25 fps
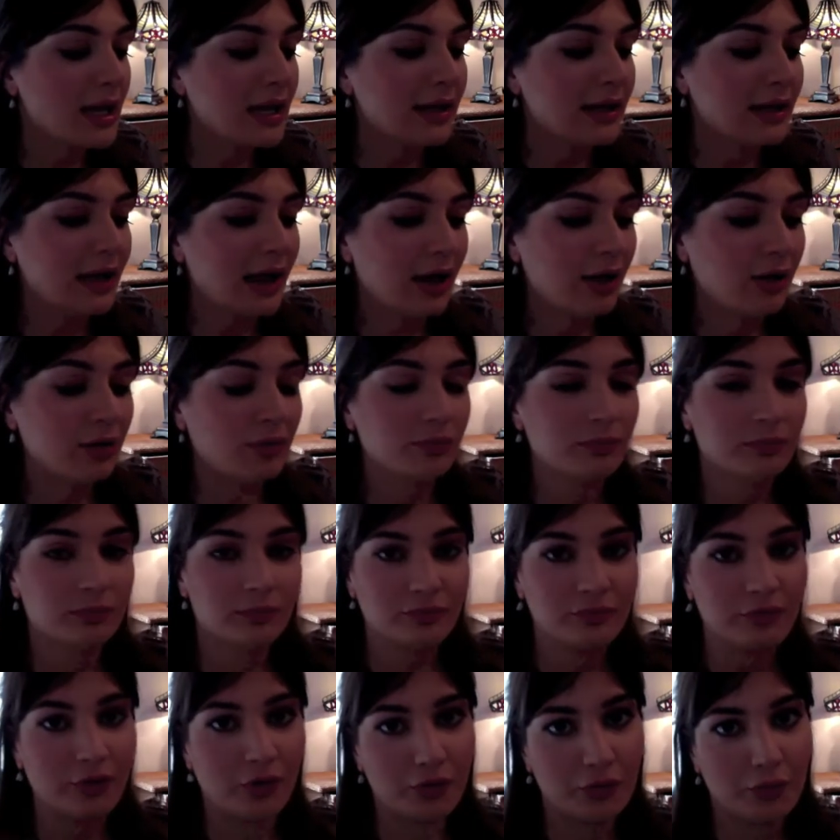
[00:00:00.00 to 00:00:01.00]
Now,
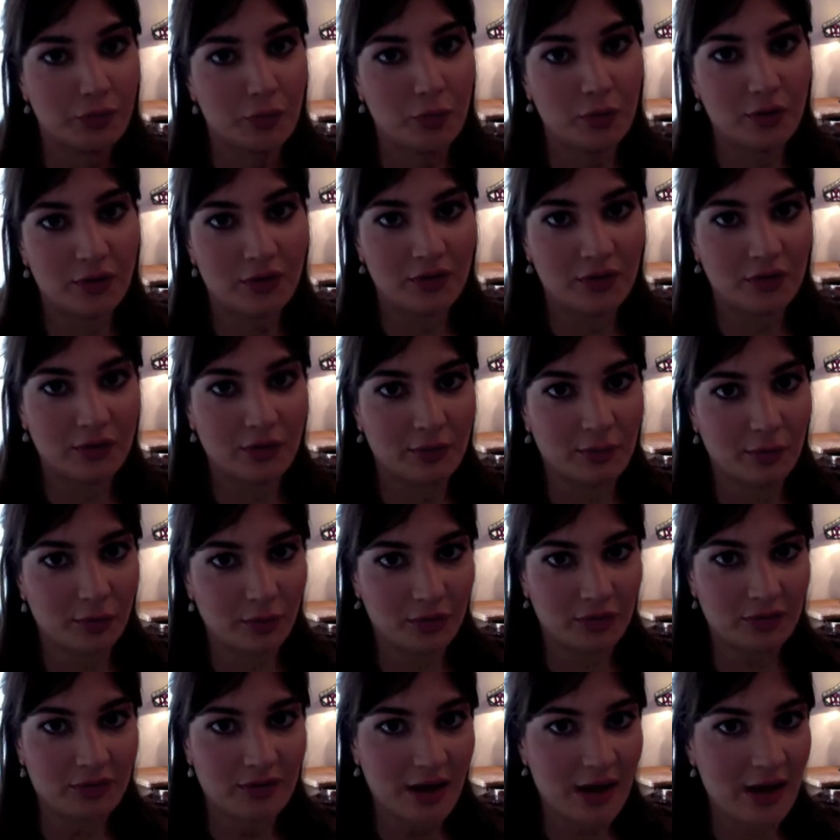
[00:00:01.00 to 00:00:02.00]
fast forward to the
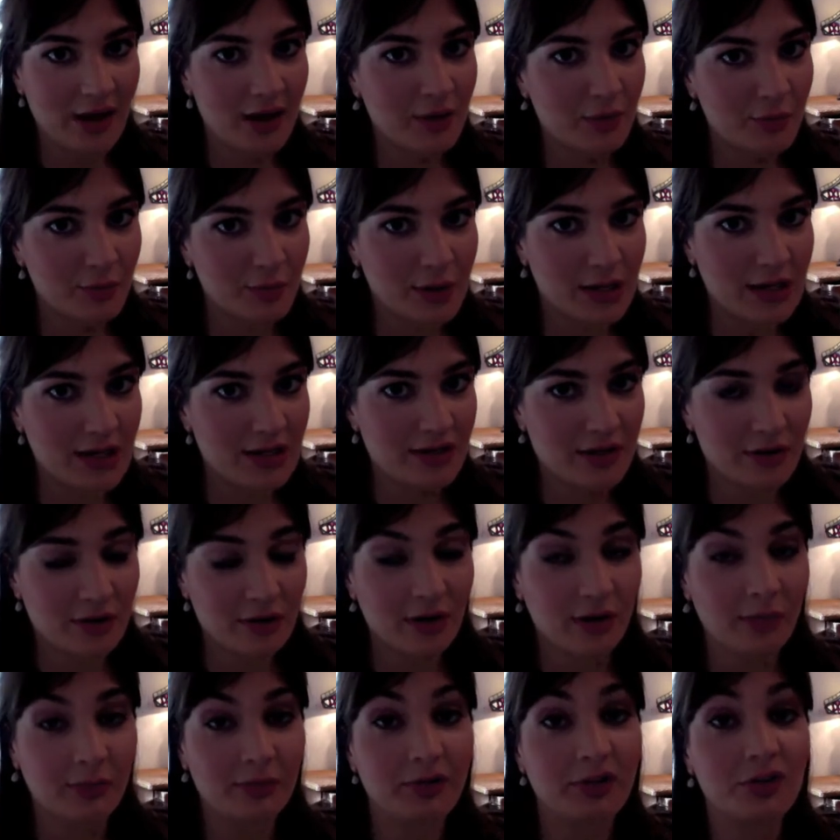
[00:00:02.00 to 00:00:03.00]
modern day, we don't
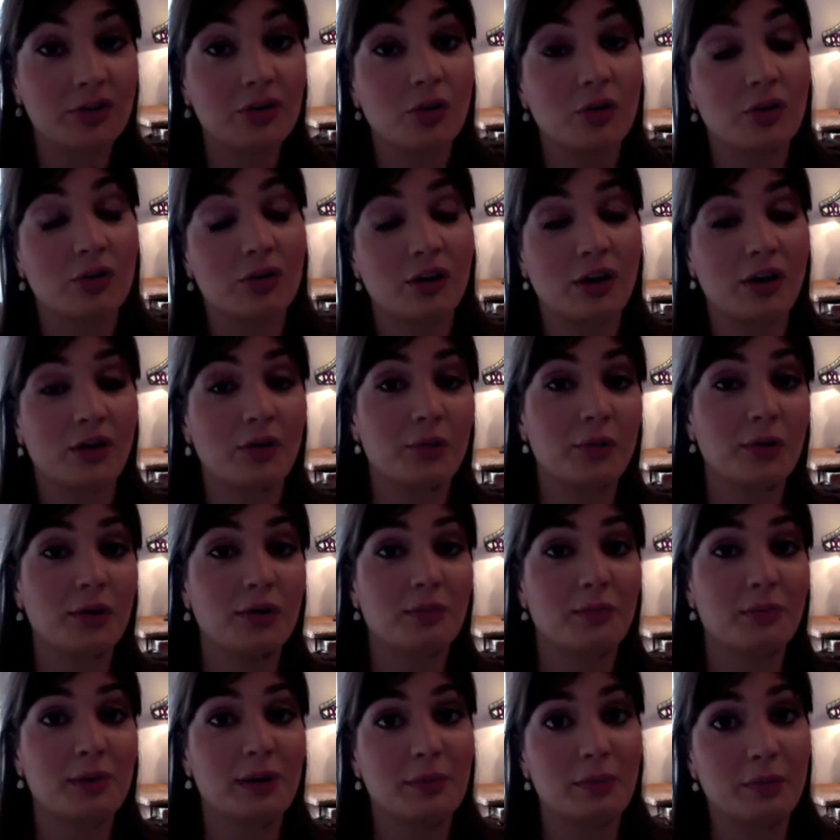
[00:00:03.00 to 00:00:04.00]
come into contact
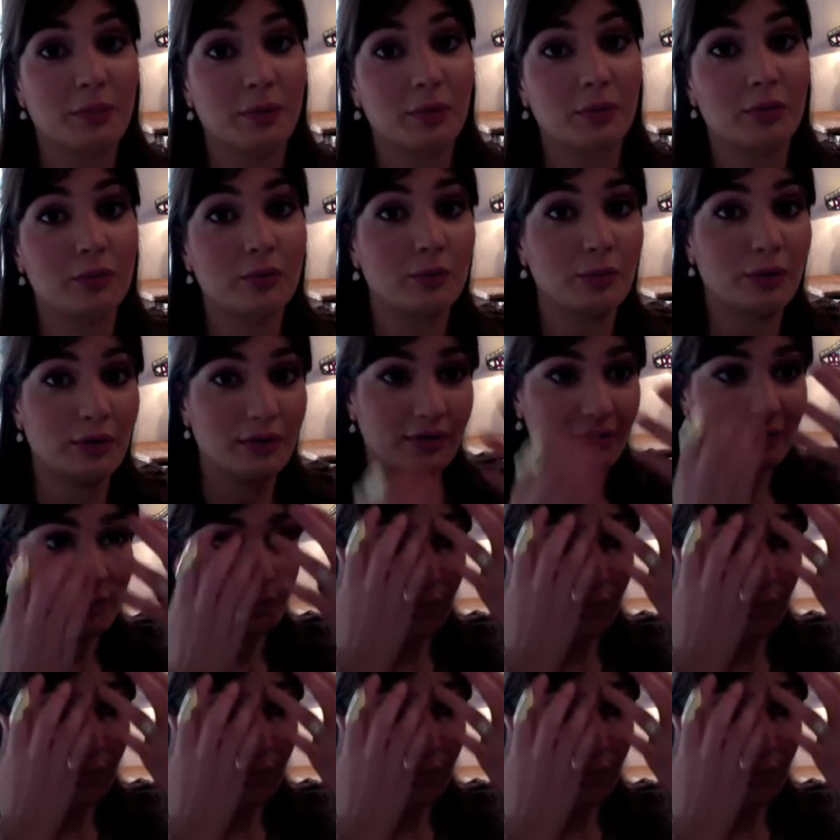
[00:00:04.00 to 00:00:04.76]
with people with,